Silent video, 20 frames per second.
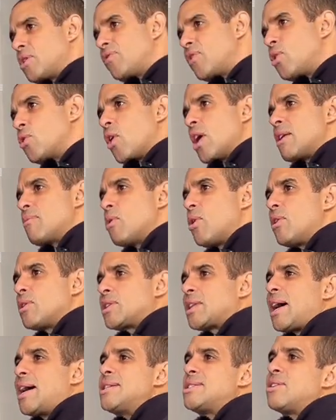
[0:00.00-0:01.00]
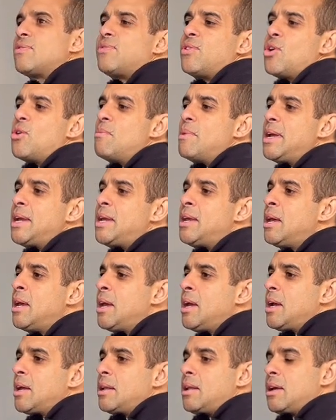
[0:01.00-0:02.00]
Have you got any more data for me
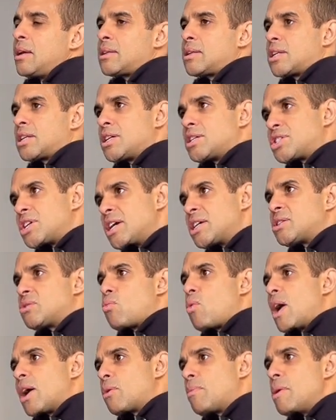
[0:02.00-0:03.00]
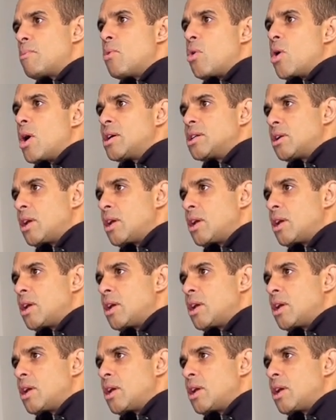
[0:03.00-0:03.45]
that suggests what could be more?